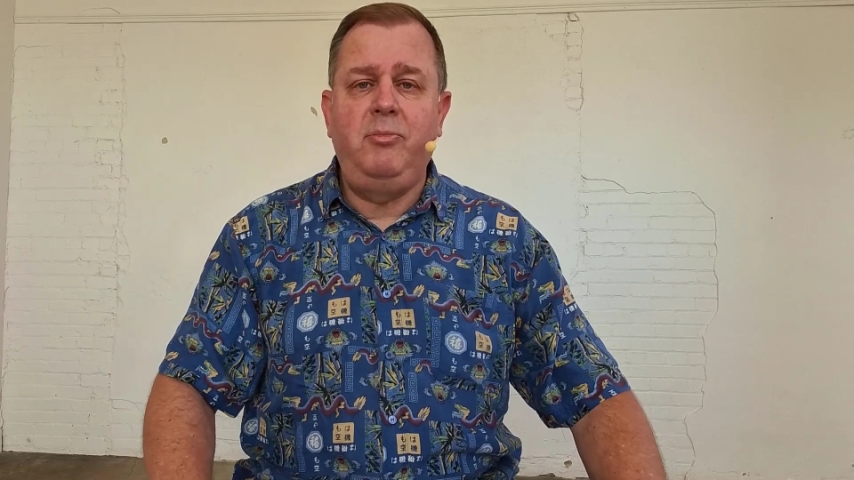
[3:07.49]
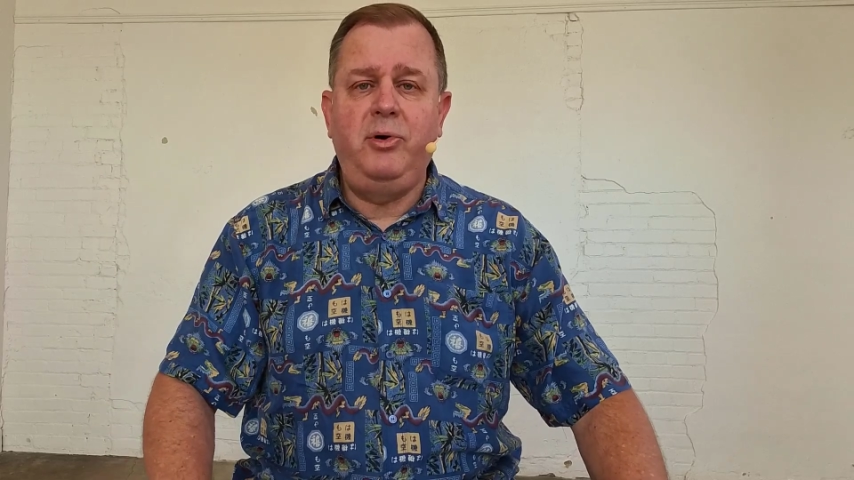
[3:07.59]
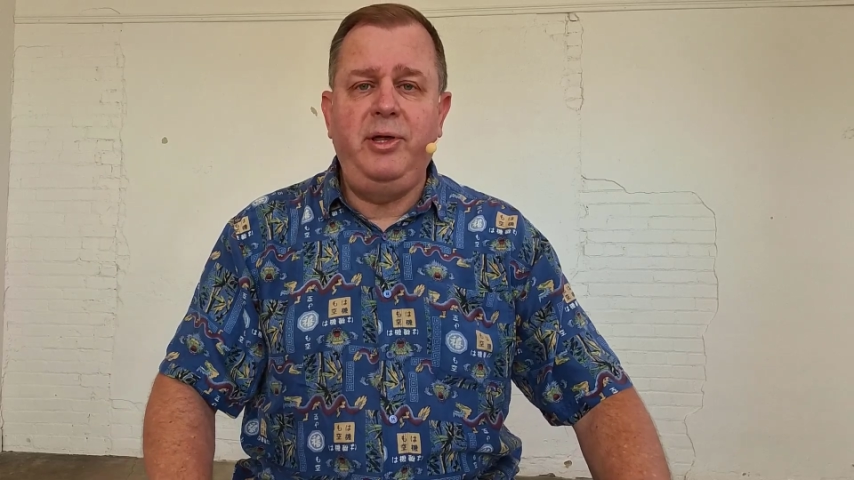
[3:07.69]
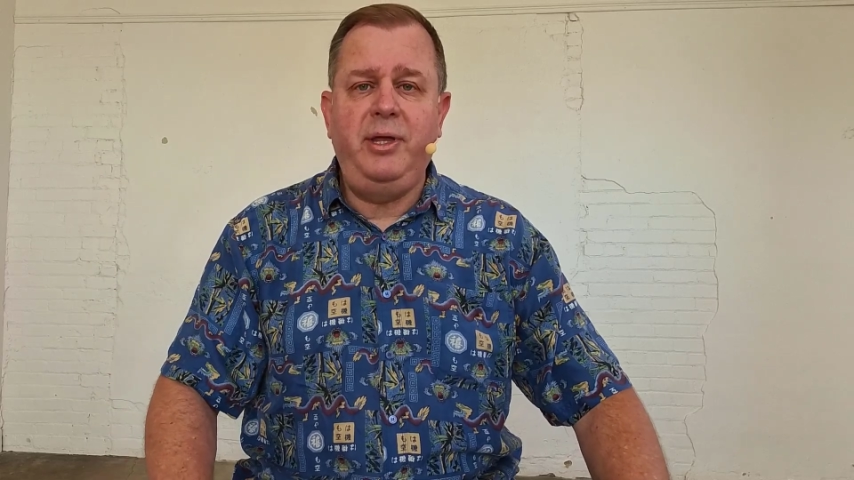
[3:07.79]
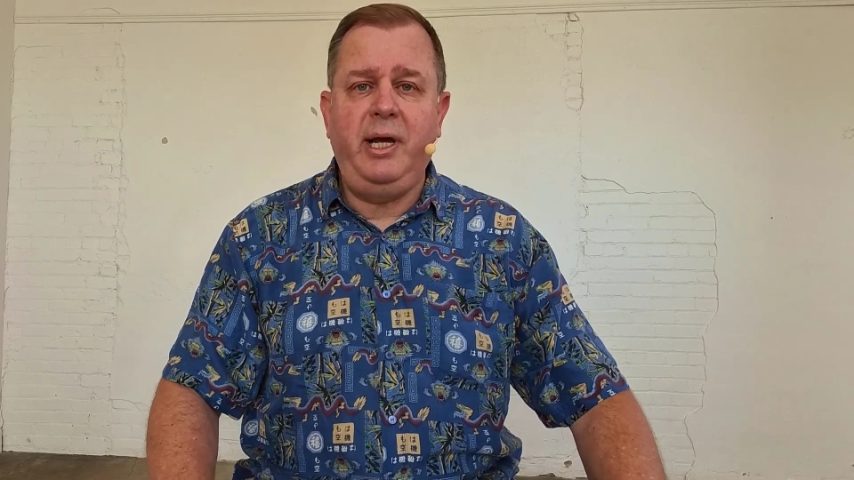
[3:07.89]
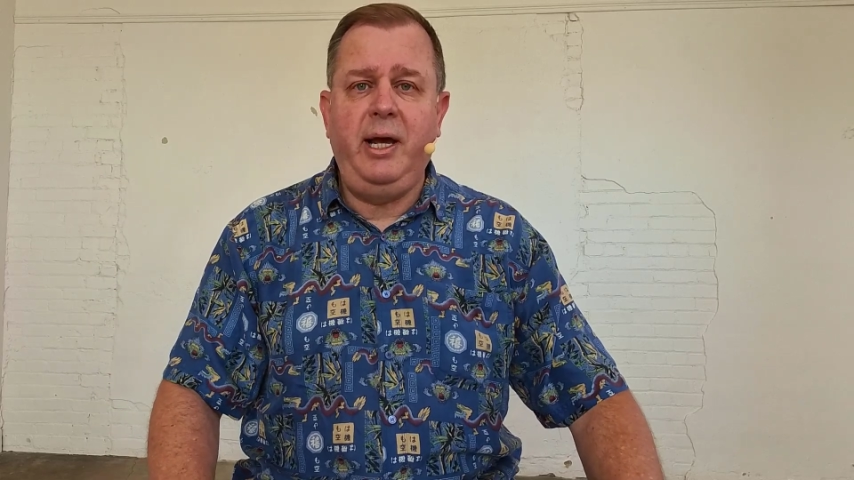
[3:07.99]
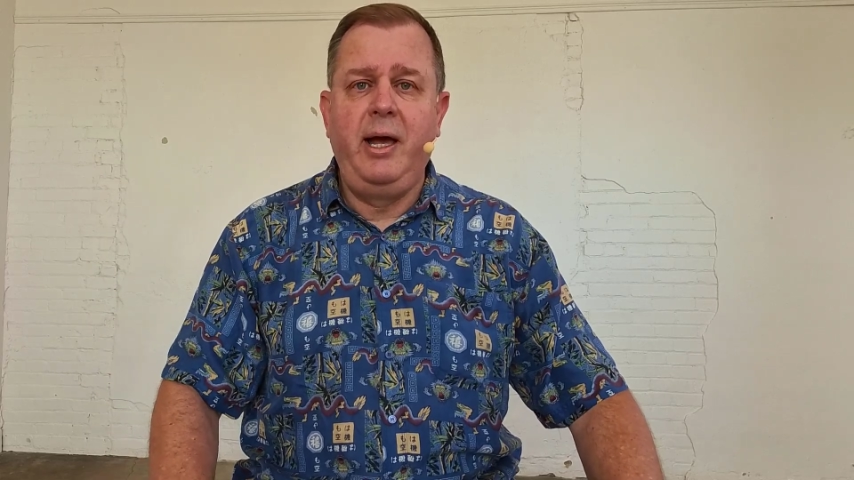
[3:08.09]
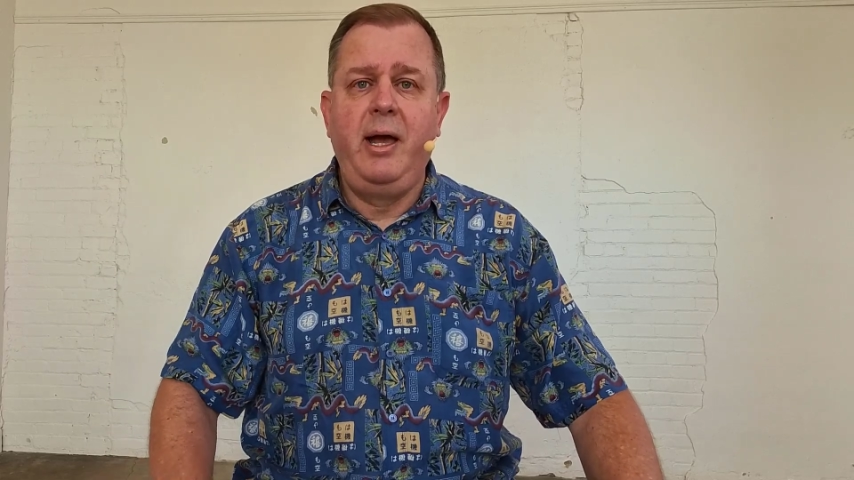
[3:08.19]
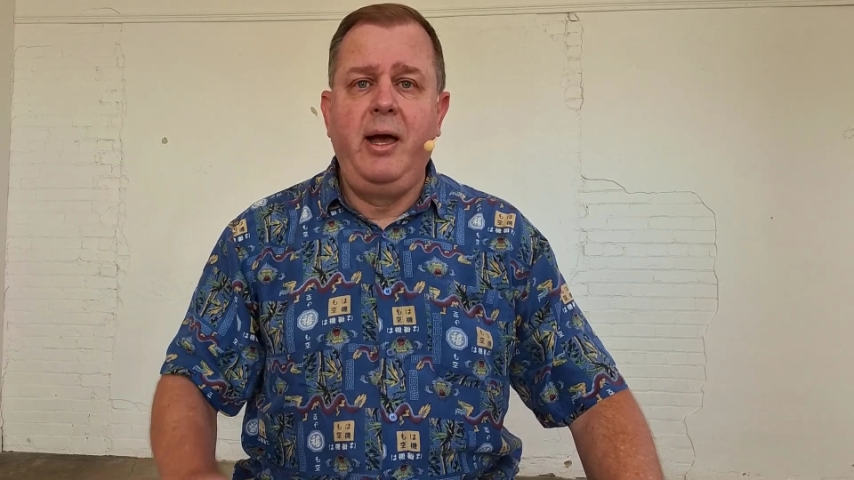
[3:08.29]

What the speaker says: breathing,